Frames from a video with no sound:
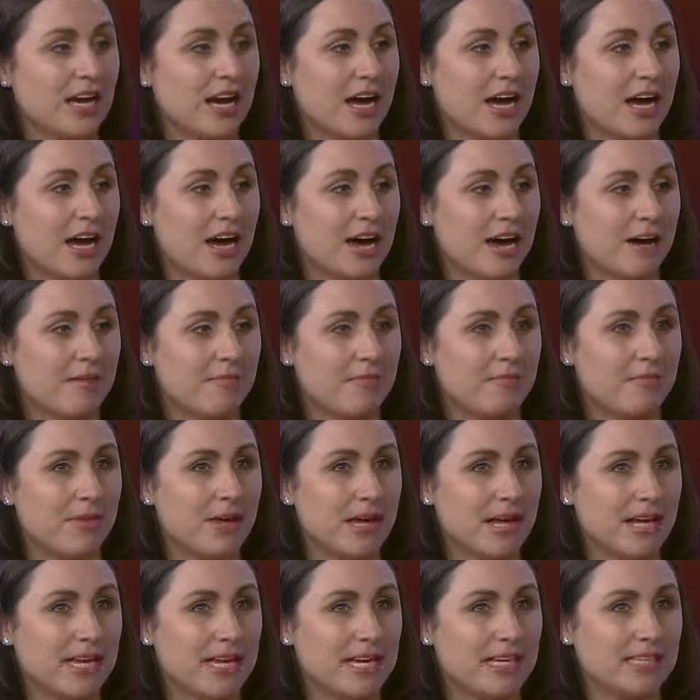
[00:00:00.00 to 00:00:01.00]
Um,
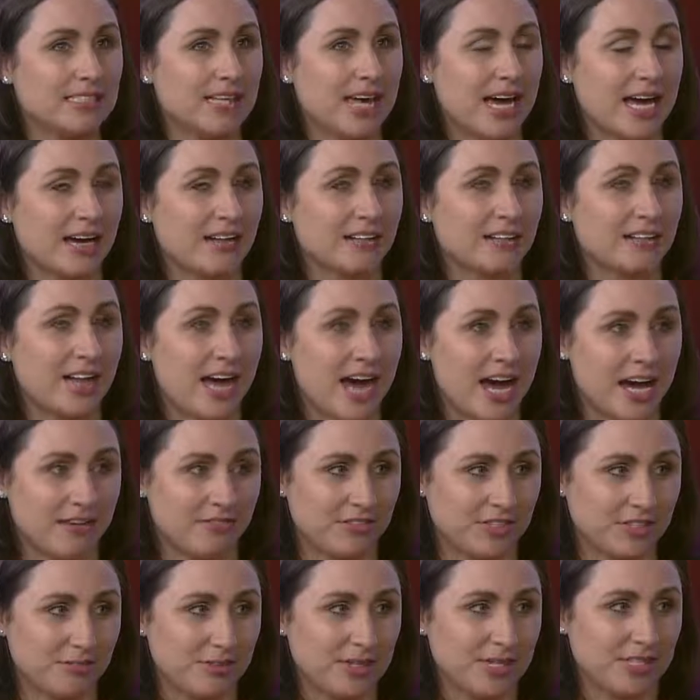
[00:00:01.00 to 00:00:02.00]
he's had a lot of
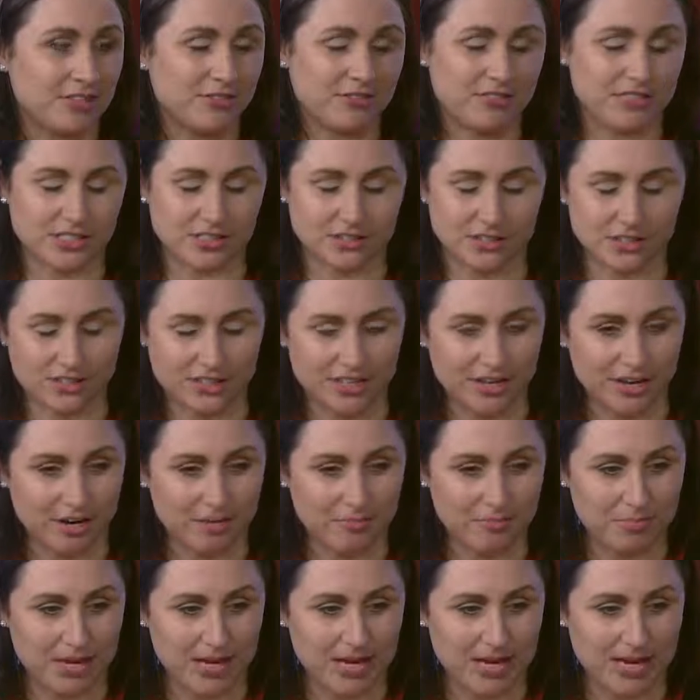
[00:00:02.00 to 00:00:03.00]
speech physical
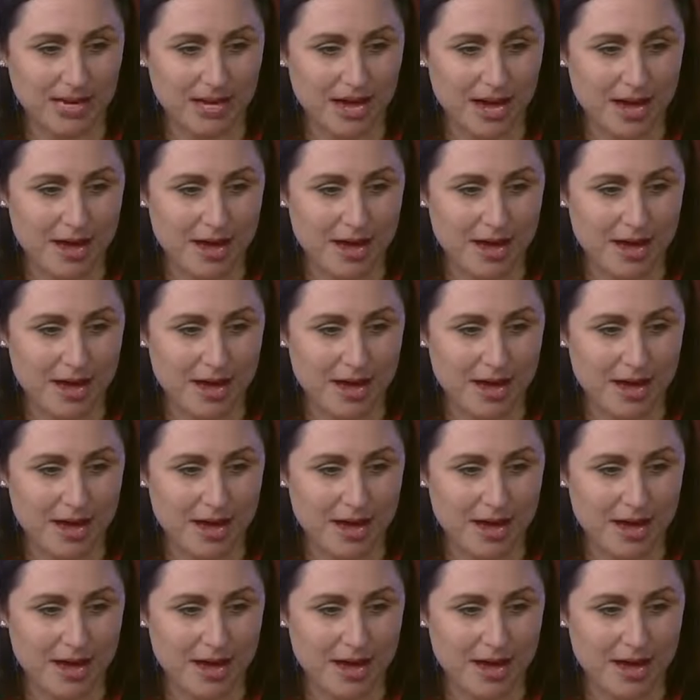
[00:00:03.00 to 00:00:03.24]
therapy,